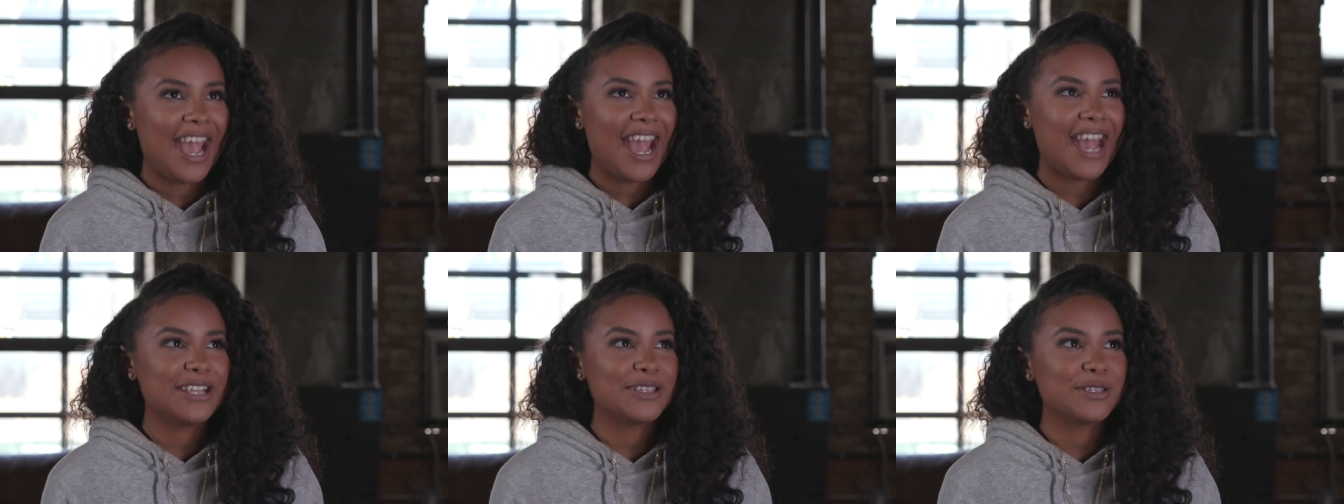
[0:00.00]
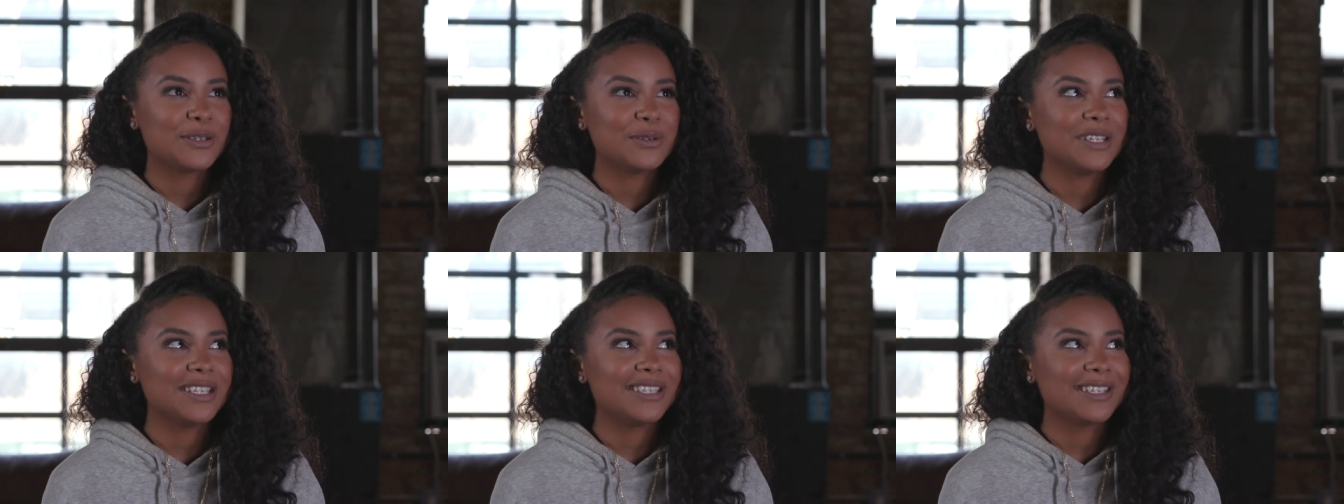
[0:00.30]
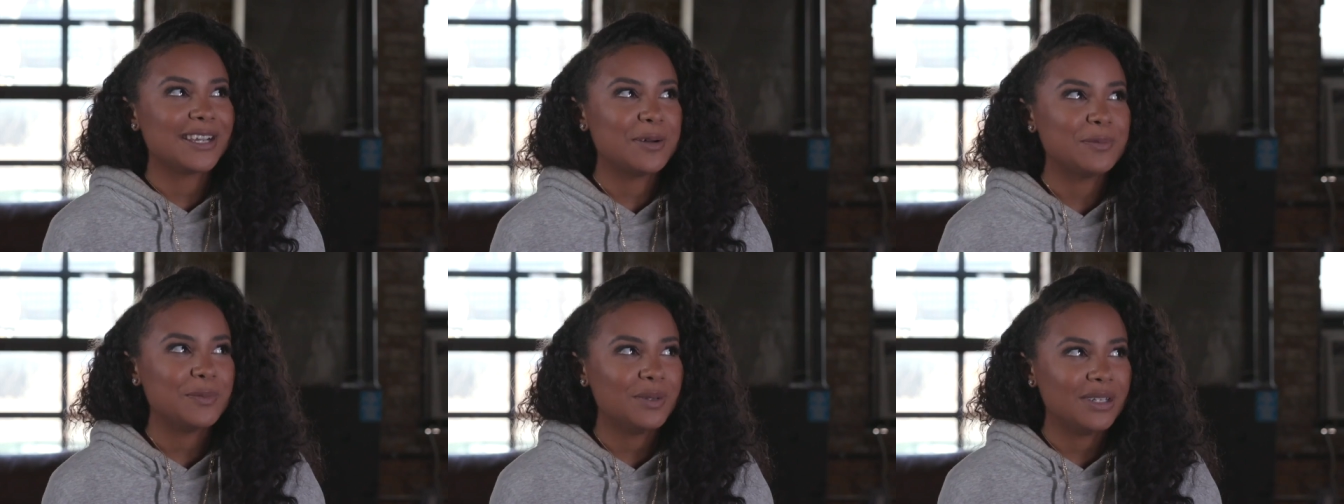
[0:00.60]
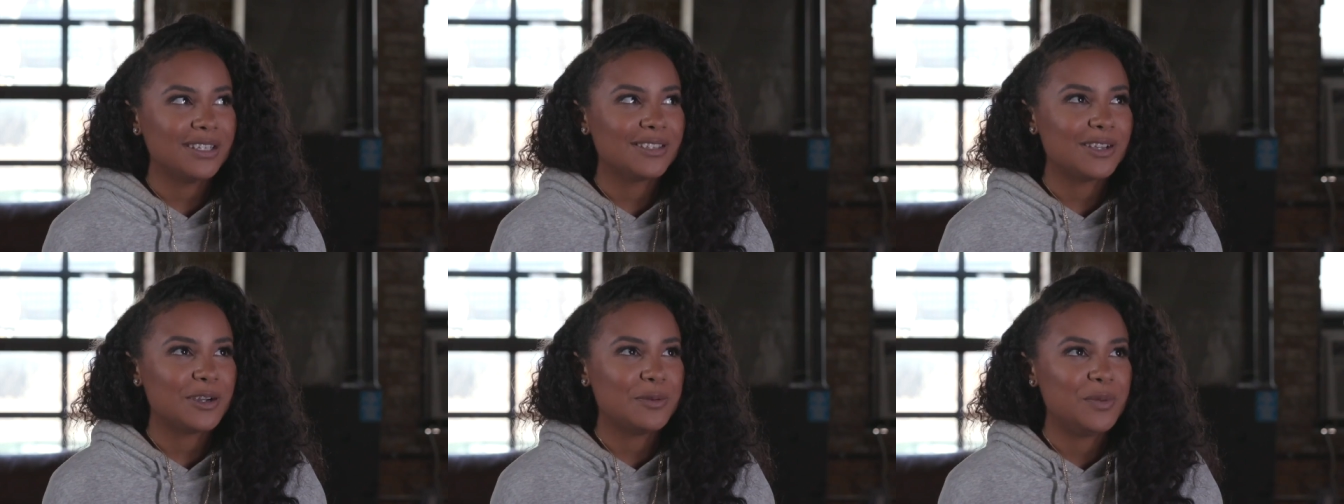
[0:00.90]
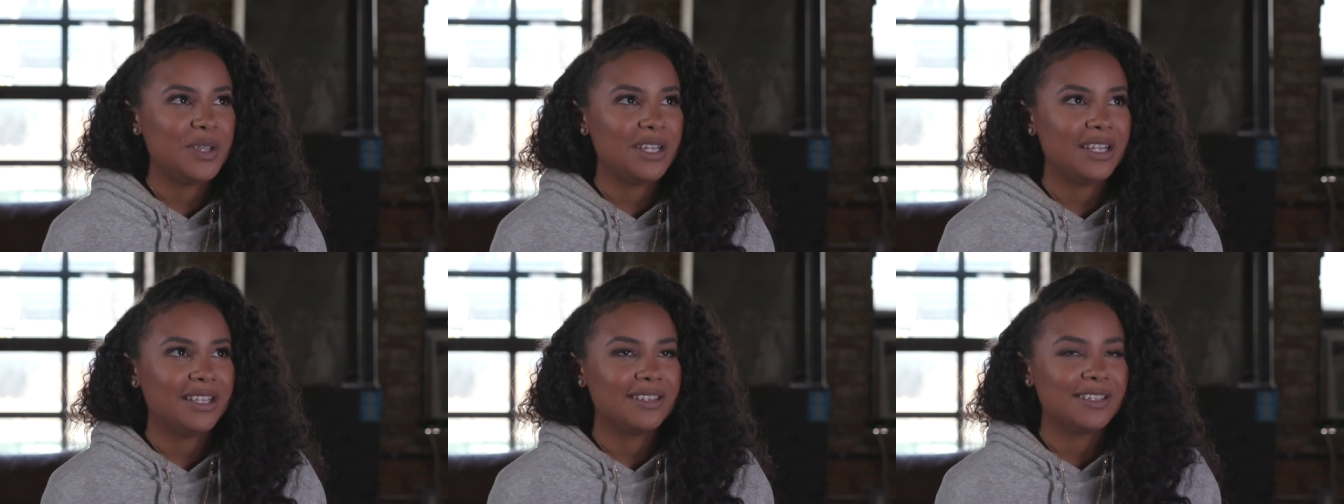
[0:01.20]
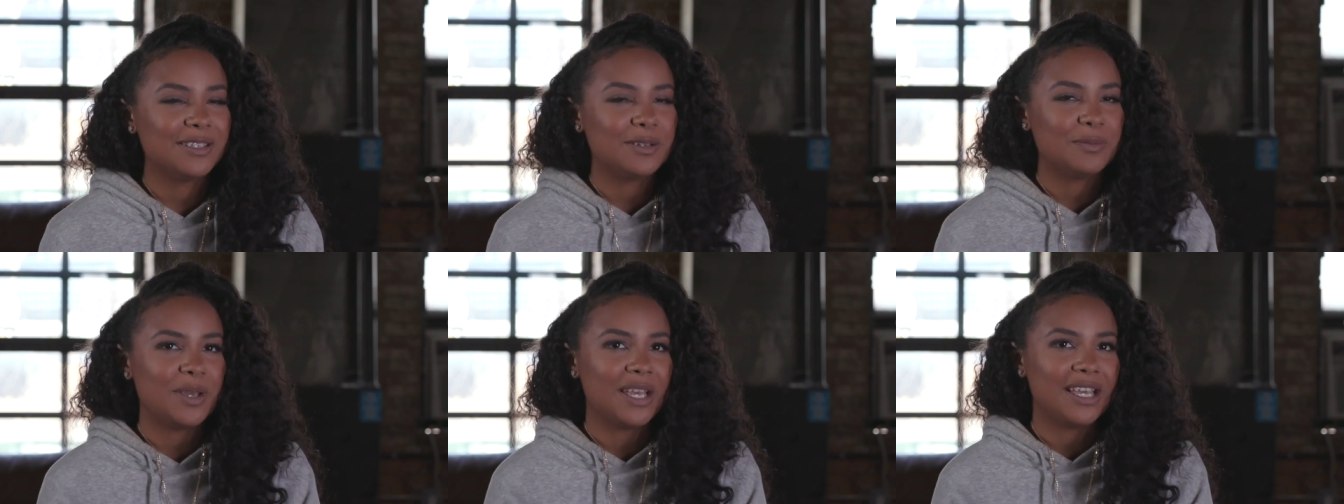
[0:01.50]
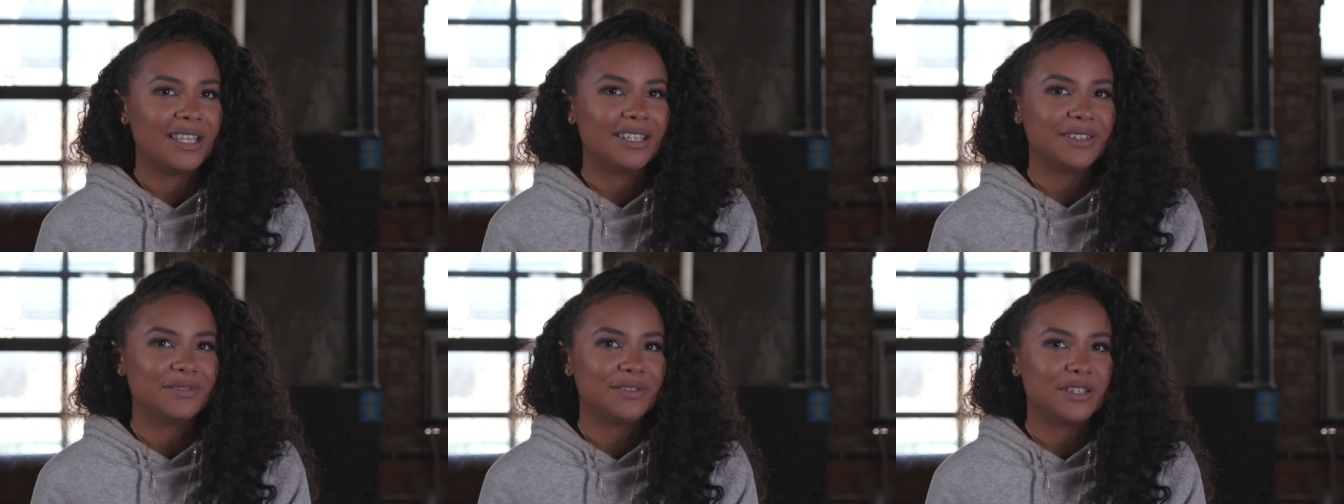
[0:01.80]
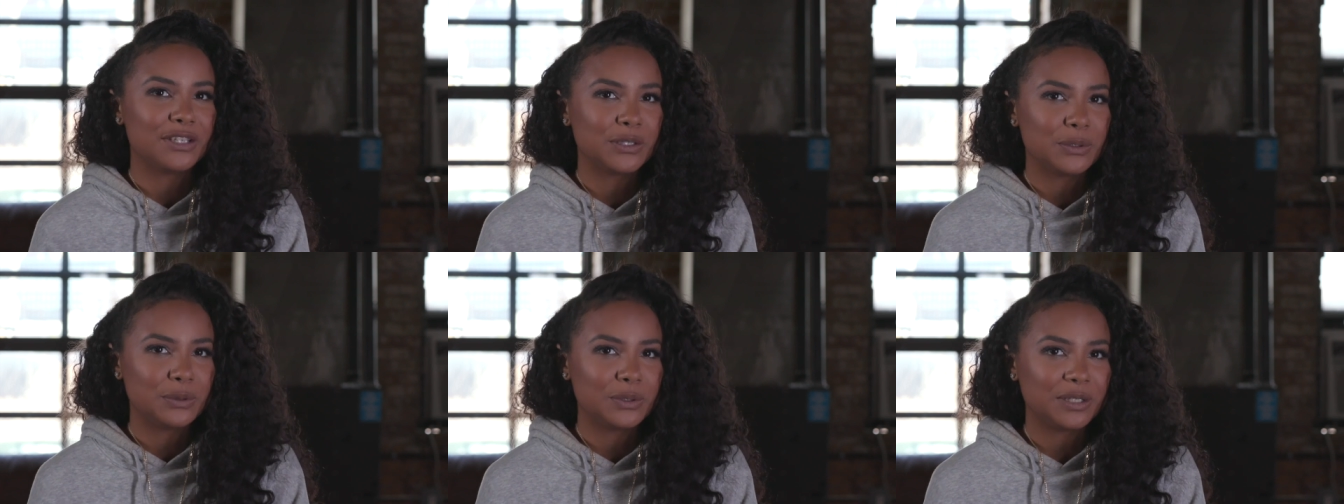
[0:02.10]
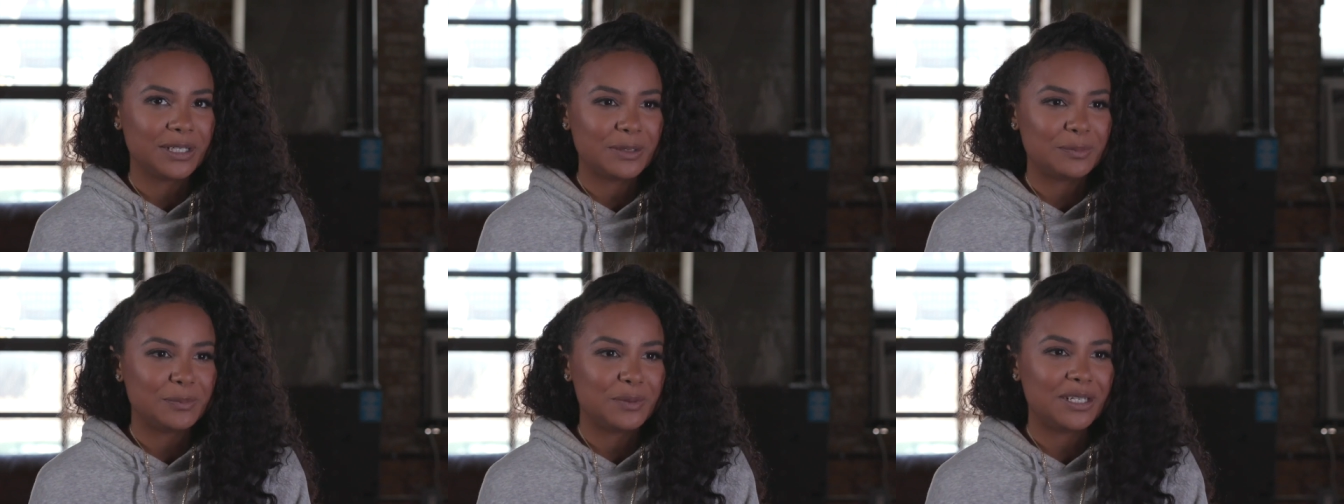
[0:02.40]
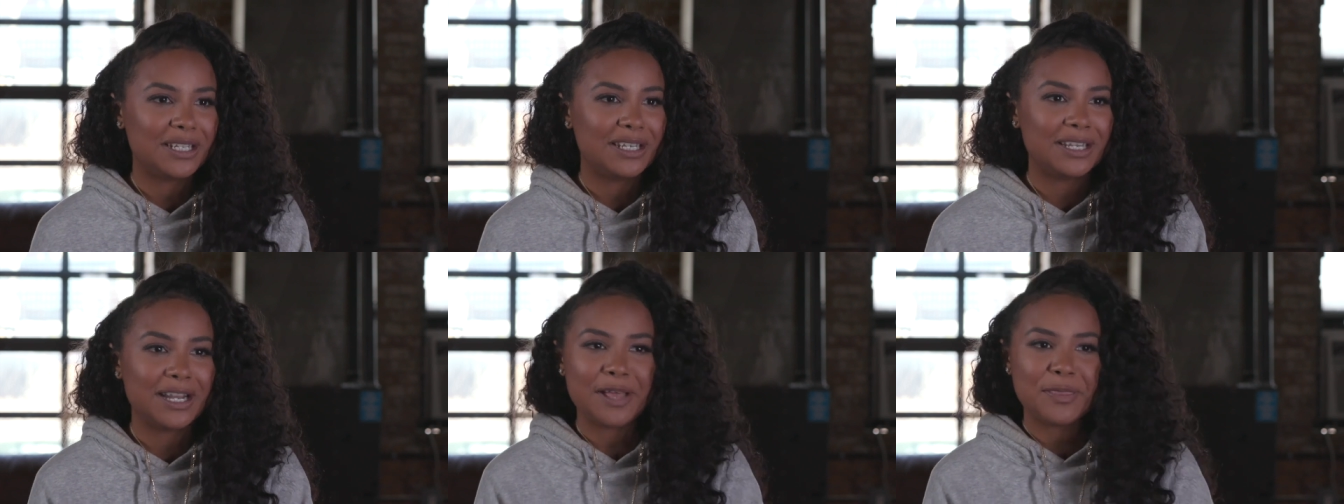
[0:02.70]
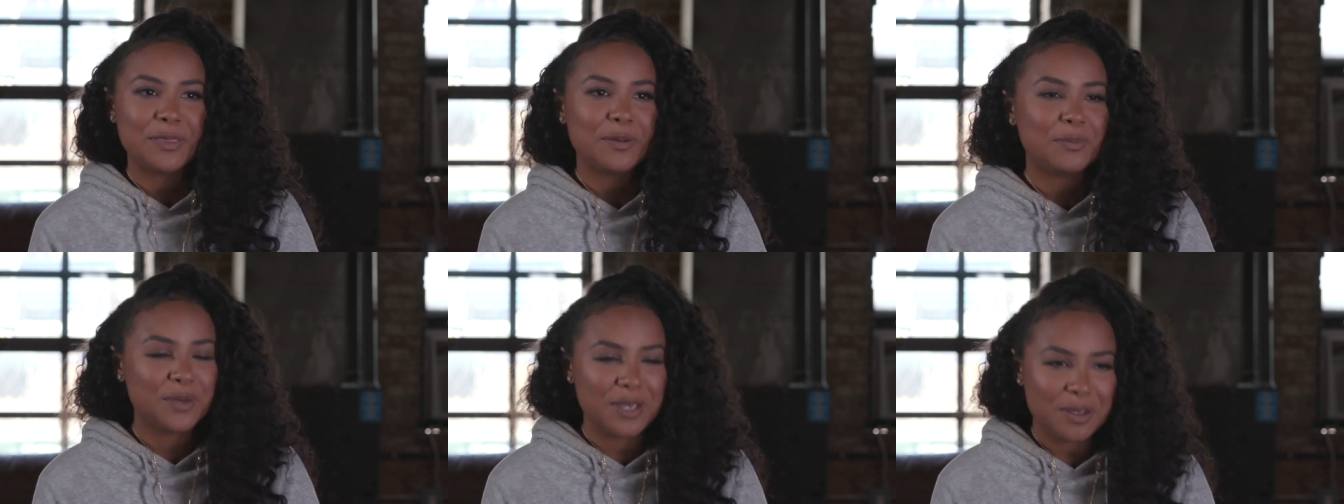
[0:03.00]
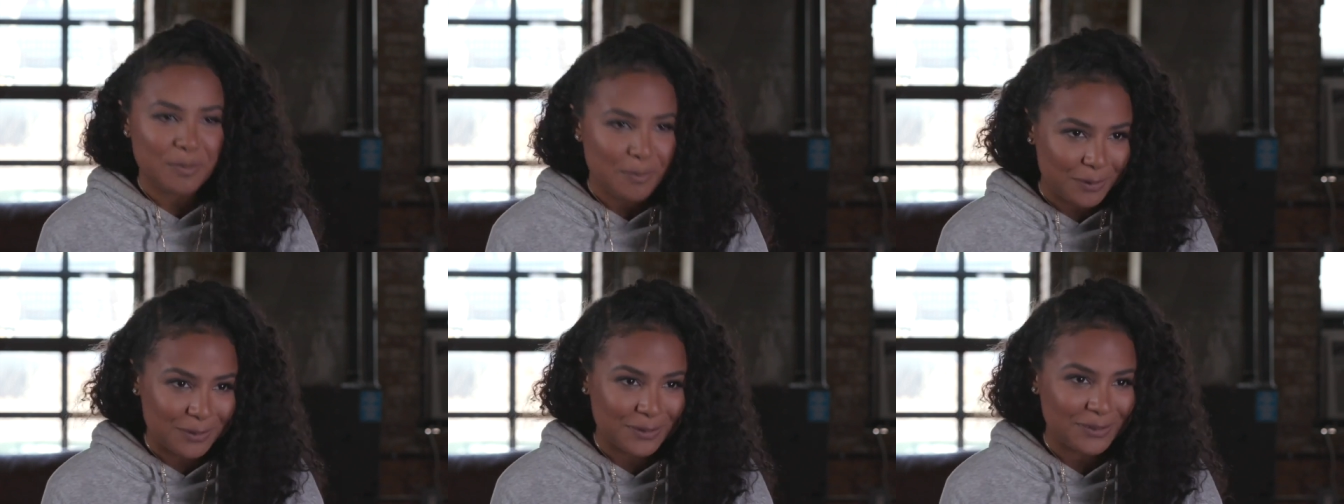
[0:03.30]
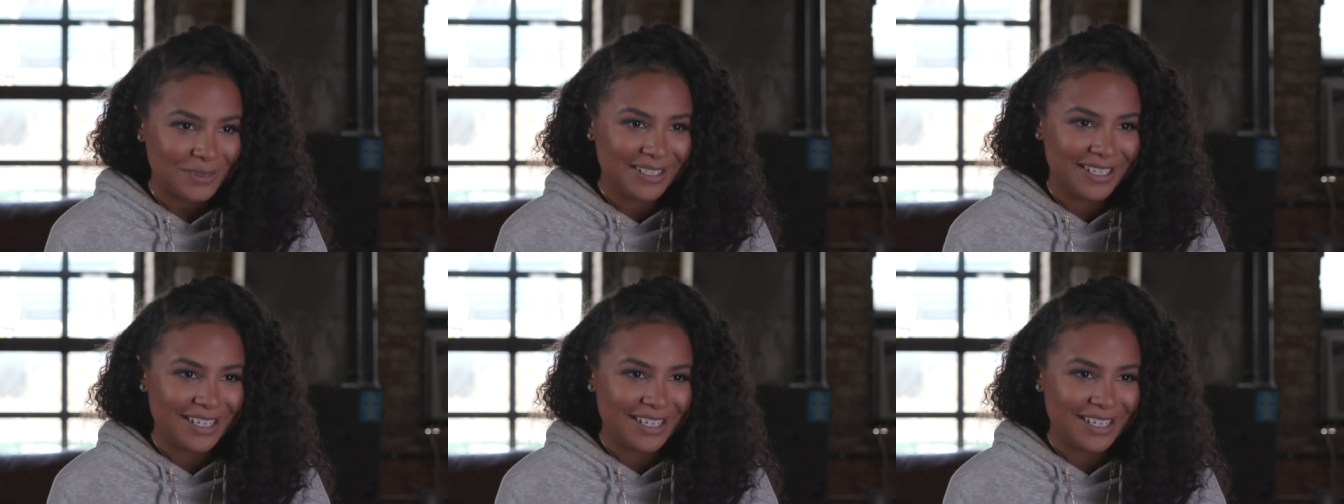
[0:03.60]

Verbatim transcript: And so these companies are meeting the demand of the soda company, not the people.